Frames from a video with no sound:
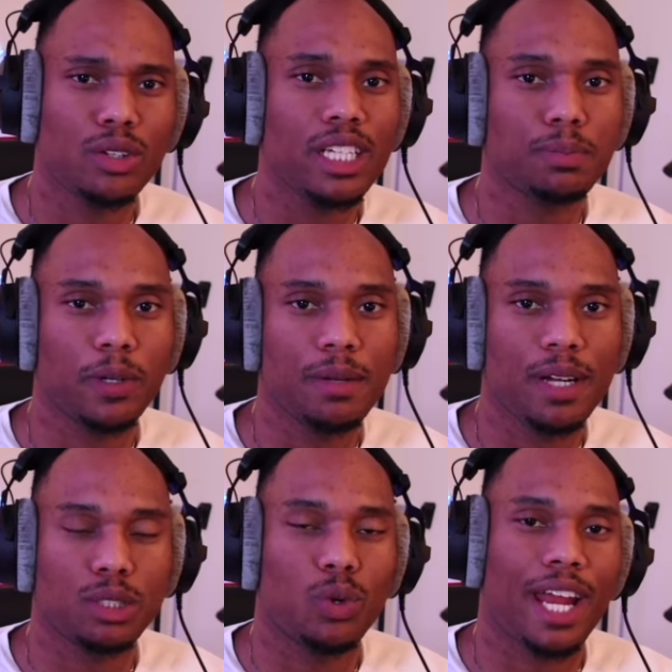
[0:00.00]
that's pretty
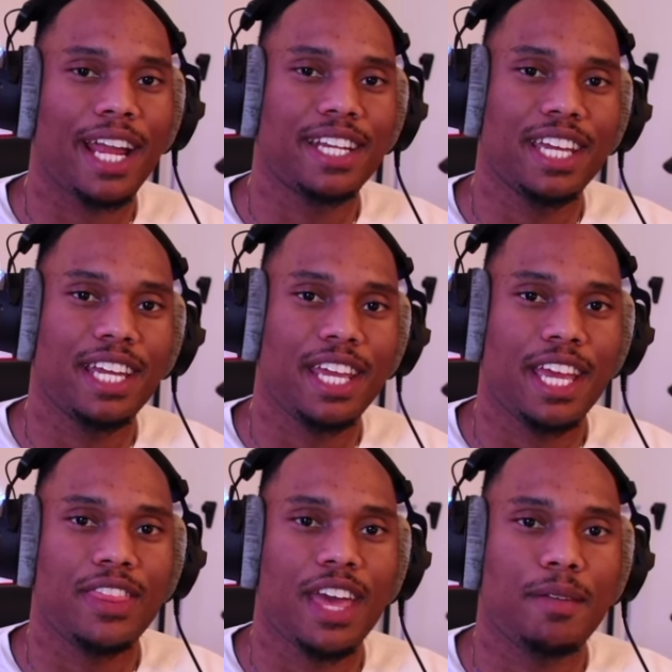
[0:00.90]
much what I did
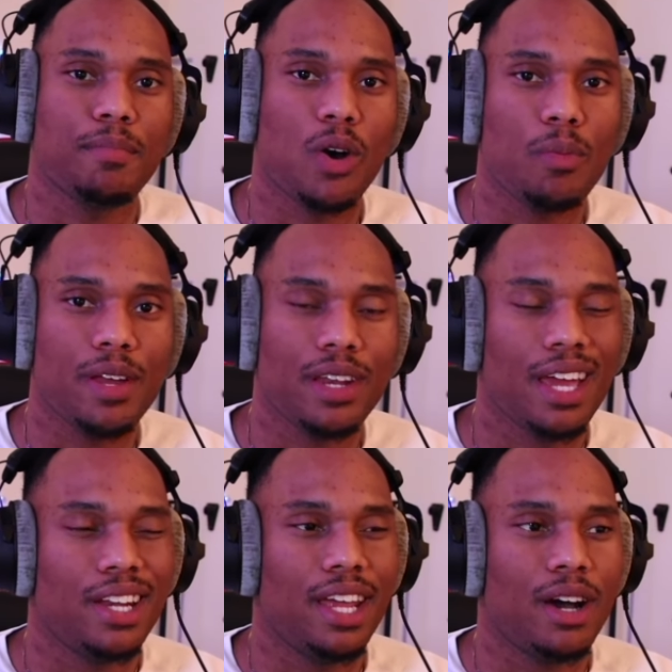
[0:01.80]
in that moment.
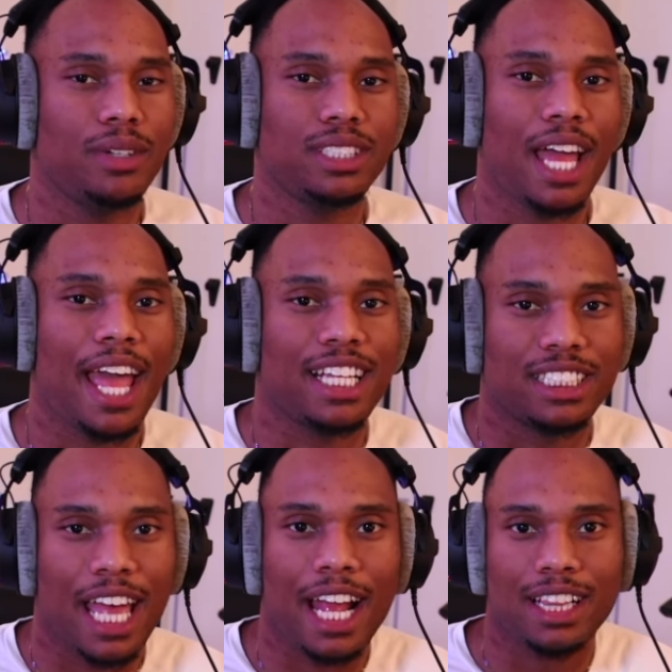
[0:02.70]
Now, it's not
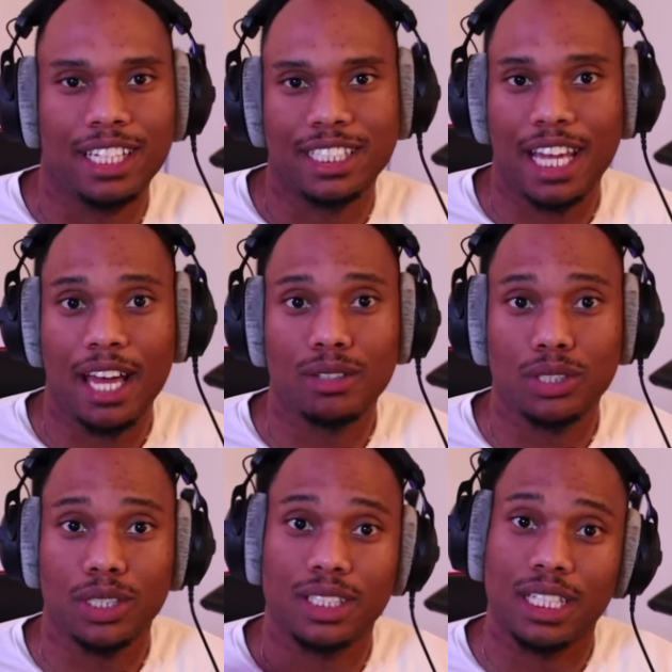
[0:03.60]
exactly down
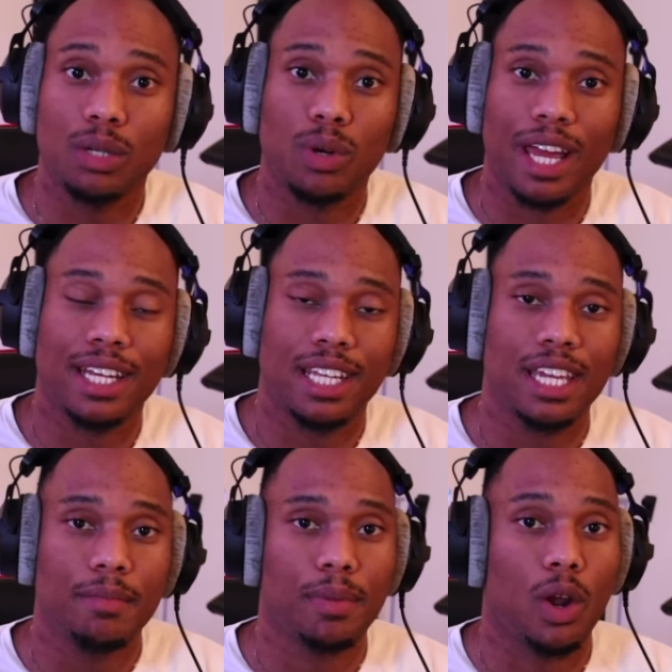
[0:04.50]
to the T what I
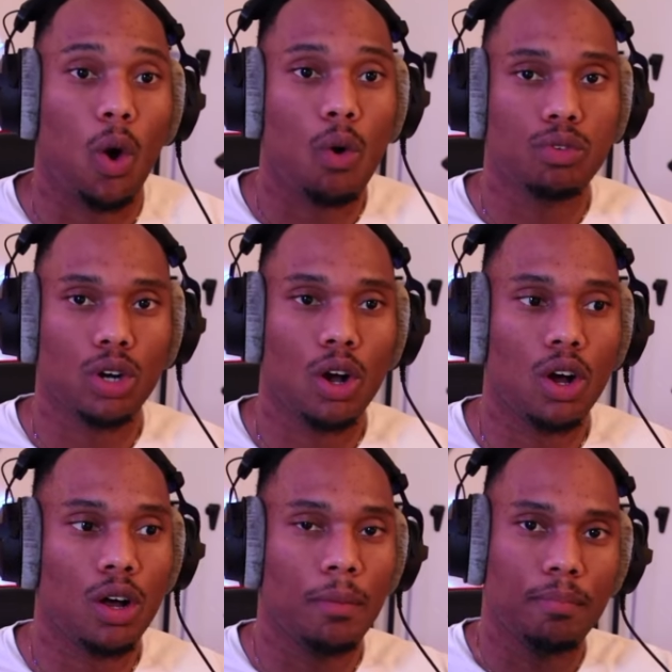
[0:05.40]
did, but
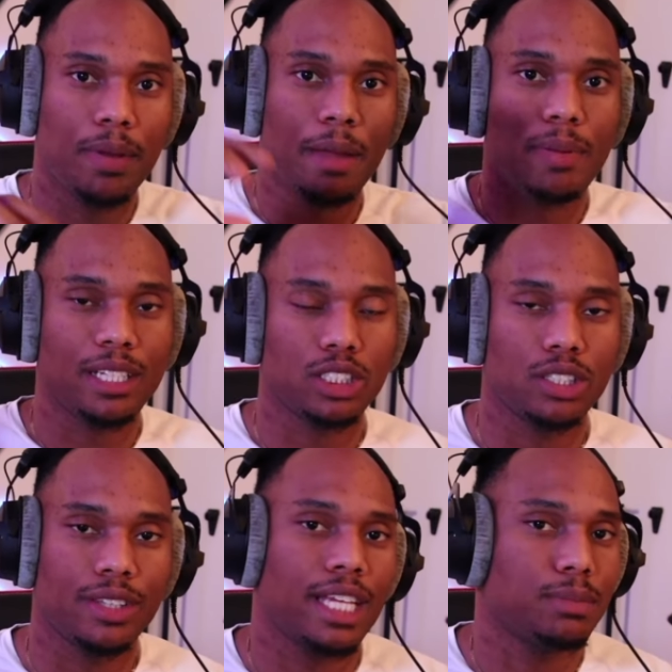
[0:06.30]
overall, big
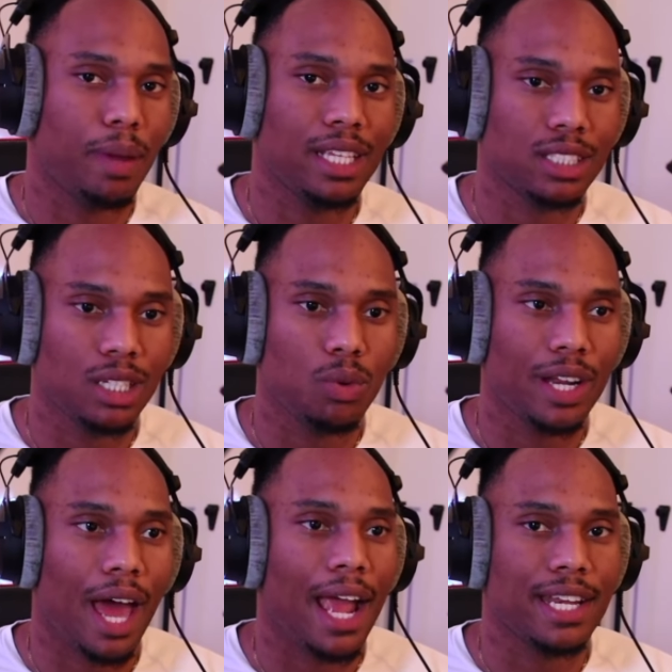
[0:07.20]
picture, that's basically
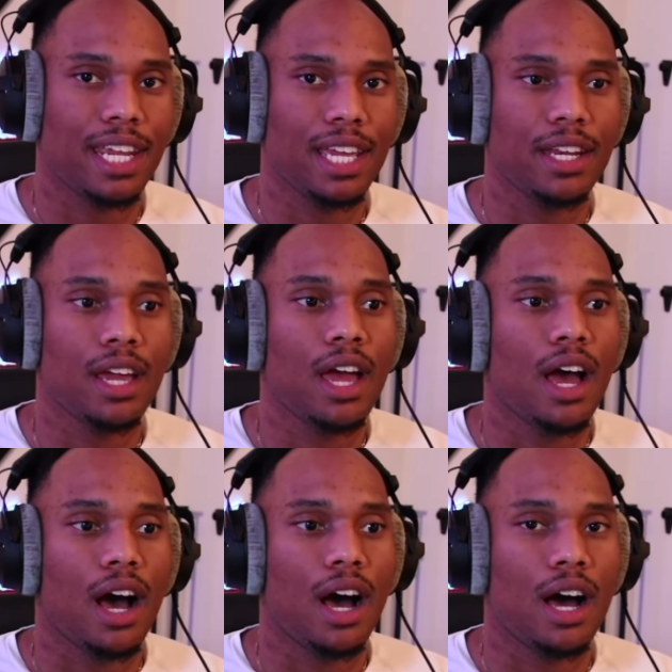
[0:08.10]
what I did.
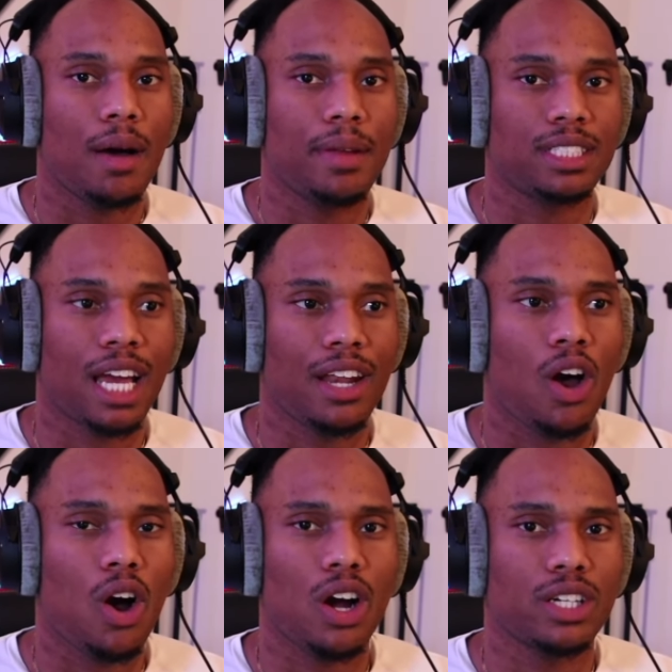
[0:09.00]
Um, it's kind of
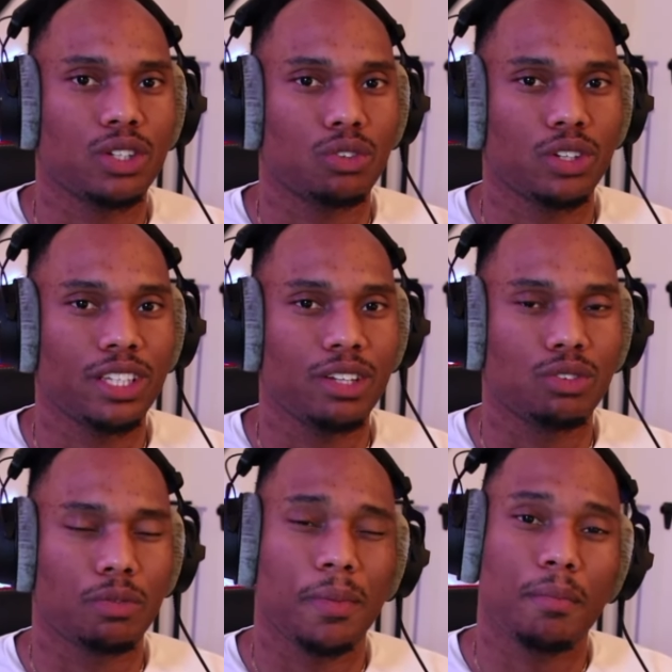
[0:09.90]
hard to really
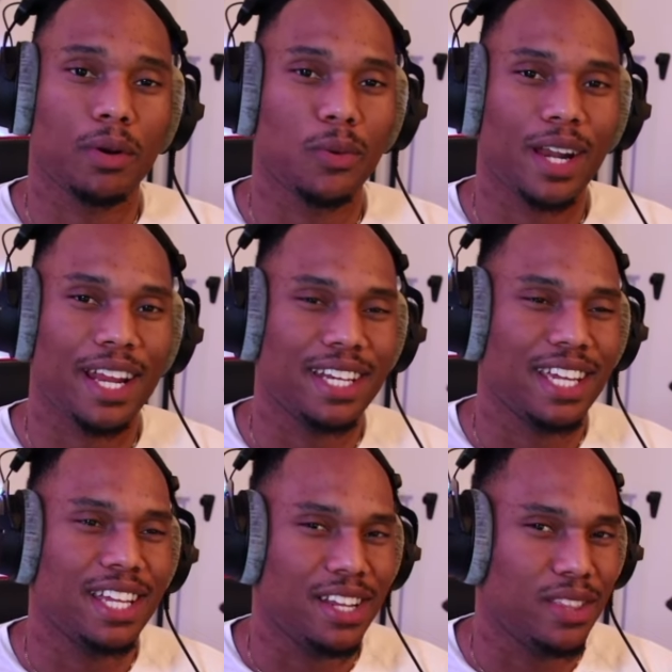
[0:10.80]
remember what I
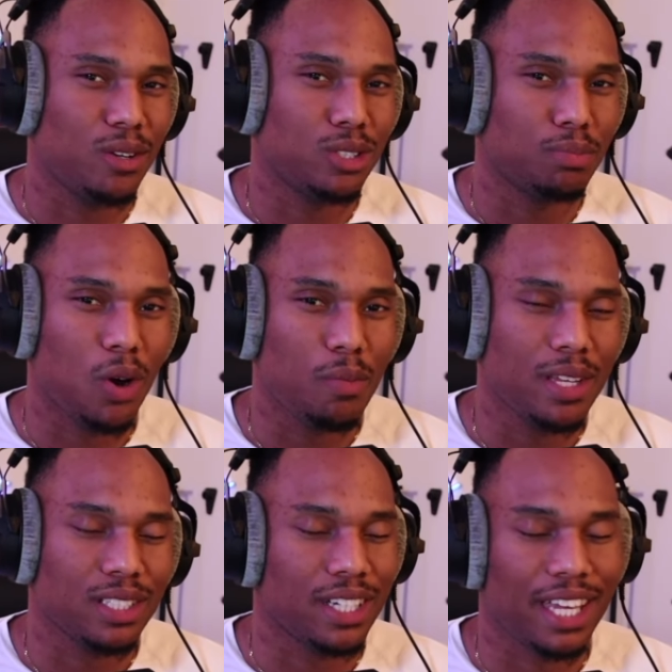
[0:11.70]
did in those
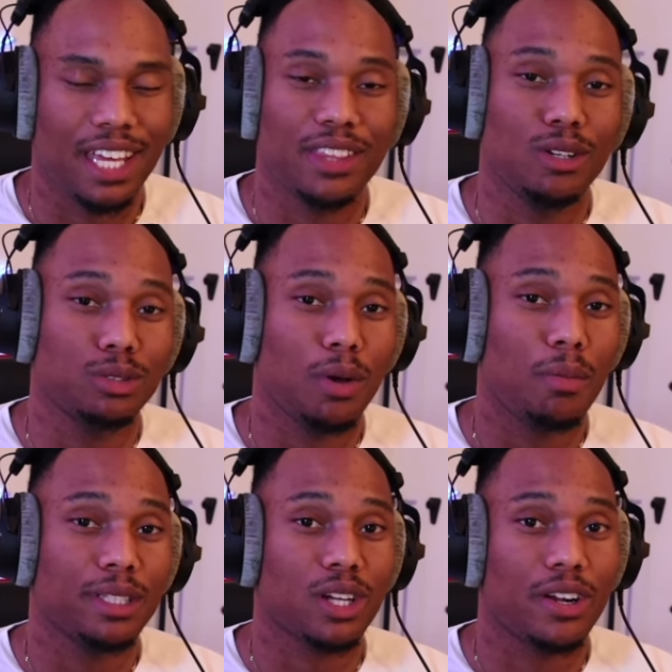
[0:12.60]
moments. Again, those
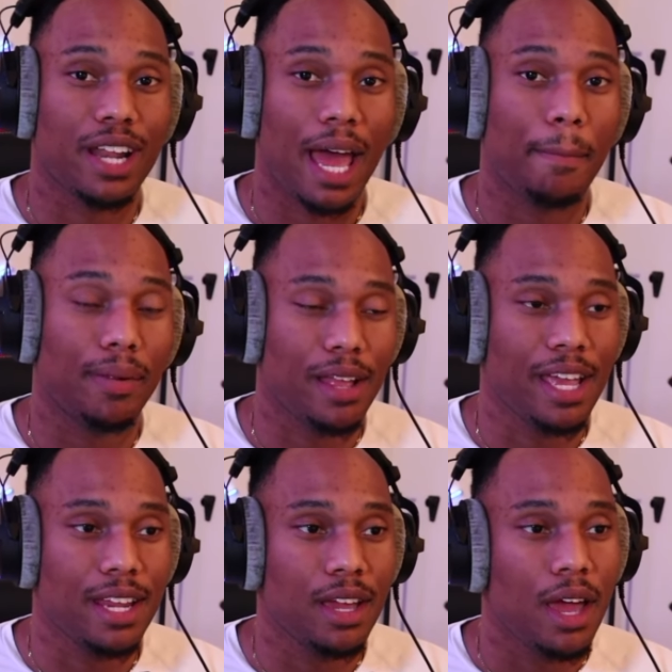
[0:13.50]
moments are not
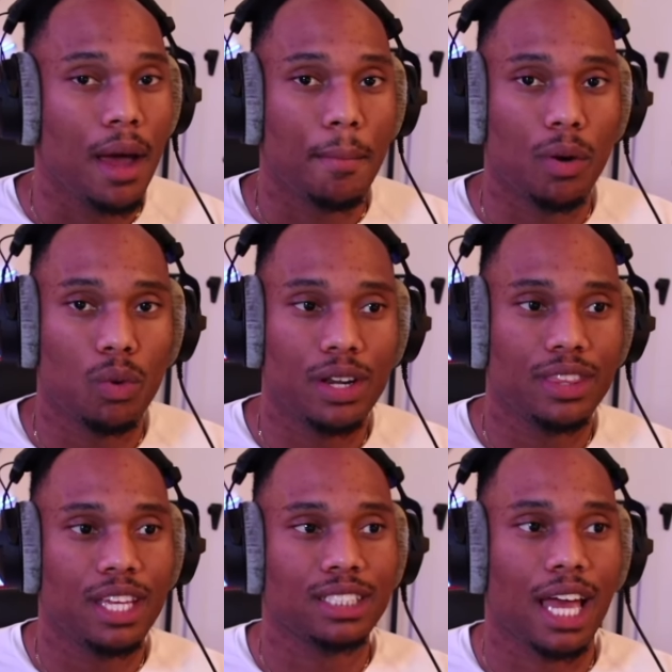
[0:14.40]
planned. But one of
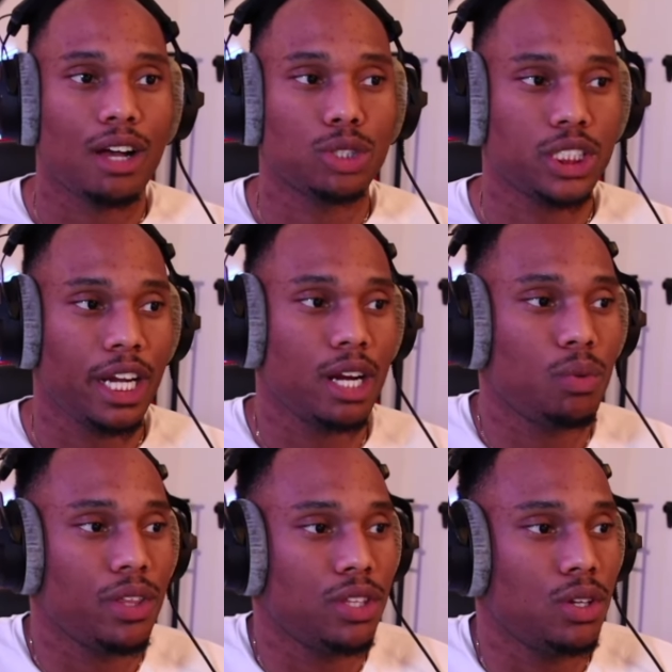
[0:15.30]
the things I'll share
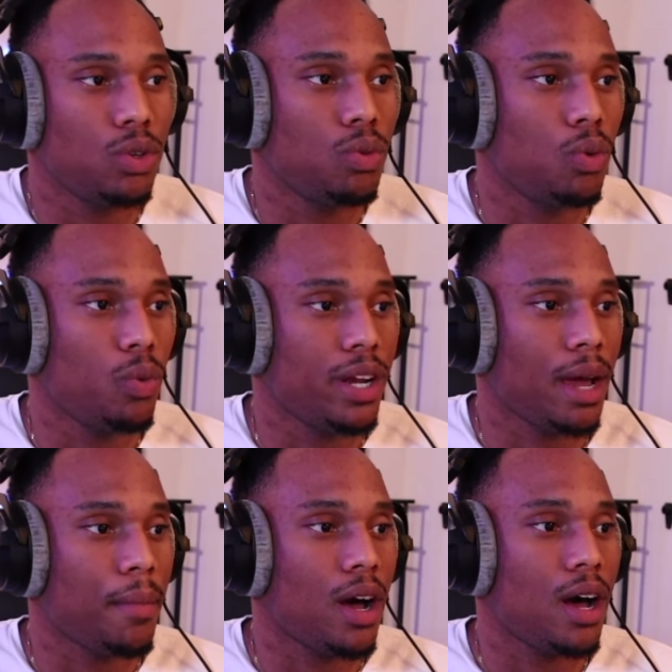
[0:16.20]
with you when
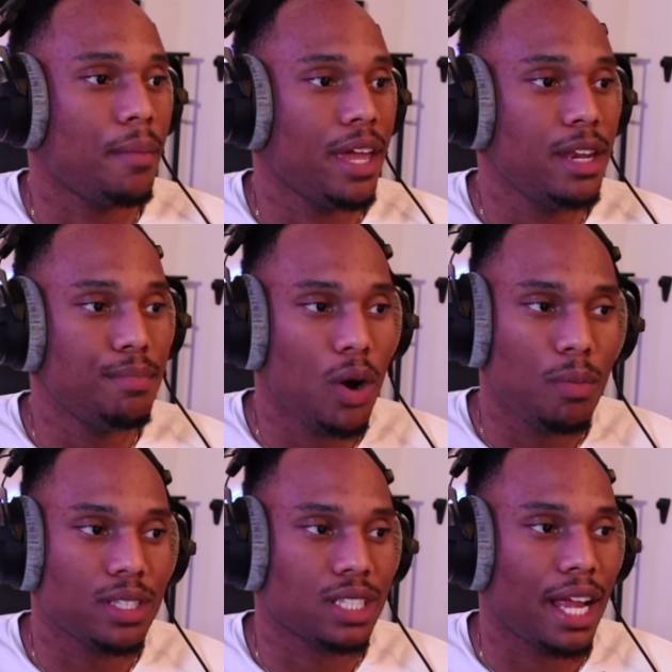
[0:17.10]
I'm um, in
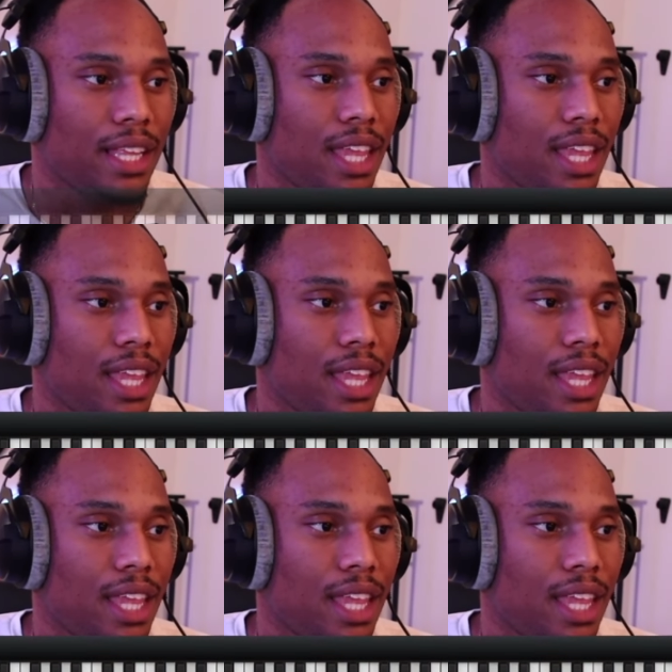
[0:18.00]
moments like